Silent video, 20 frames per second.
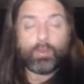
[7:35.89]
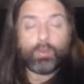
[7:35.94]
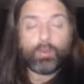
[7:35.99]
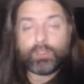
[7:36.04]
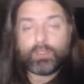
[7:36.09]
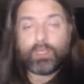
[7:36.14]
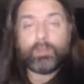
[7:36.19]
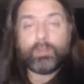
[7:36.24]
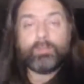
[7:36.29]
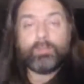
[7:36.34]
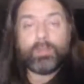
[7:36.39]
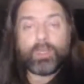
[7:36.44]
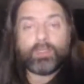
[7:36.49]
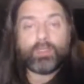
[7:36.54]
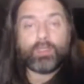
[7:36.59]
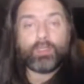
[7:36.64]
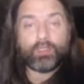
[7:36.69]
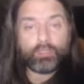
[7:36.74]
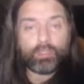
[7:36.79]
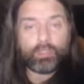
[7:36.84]
I always
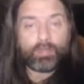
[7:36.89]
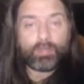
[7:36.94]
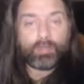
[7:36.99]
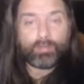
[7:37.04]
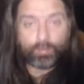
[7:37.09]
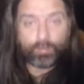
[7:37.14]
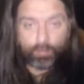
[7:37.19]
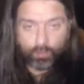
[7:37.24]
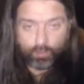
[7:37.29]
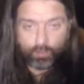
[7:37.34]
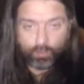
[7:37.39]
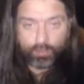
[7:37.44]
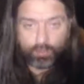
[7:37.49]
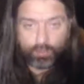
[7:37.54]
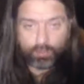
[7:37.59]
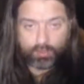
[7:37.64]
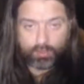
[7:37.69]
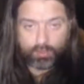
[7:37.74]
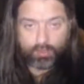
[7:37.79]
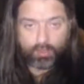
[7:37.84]
said bet on several
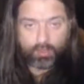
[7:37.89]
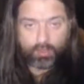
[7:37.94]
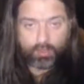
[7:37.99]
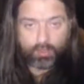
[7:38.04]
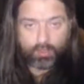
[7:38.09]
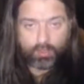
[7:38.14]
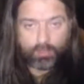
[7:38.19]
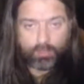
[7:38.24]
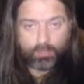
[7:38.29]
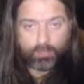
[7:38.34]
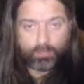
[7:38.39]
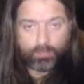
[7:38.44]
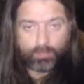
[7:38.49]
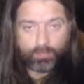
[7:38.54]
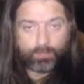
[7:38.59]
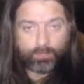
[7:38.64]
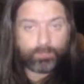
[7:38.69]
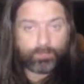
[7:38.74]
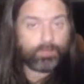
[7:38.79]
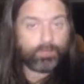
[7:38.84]
horses.
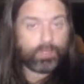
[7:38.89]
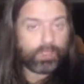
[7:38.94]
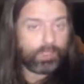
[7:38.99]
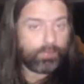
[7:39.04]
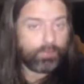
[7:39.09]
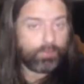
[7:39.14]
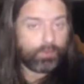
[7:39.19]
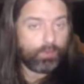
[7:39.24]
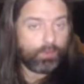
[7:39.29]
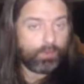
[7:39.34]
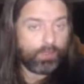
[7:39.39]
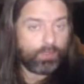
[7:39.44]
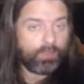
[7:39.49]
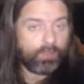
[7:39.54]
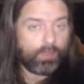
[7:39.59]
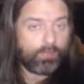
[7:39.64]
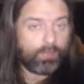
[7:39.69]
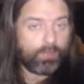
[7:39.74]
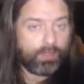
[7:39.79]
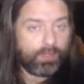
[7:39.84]
Then you have
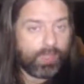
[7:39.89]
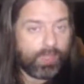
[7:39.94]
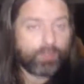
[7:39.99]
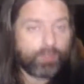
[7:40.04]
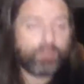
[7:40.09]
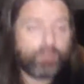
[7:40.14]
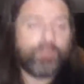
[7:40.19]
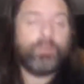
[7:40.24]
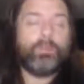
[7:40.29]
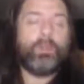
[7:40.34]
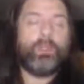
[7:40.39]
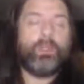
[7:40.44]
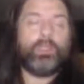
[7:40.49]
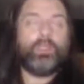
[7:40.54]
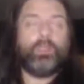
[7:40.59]
always someone else.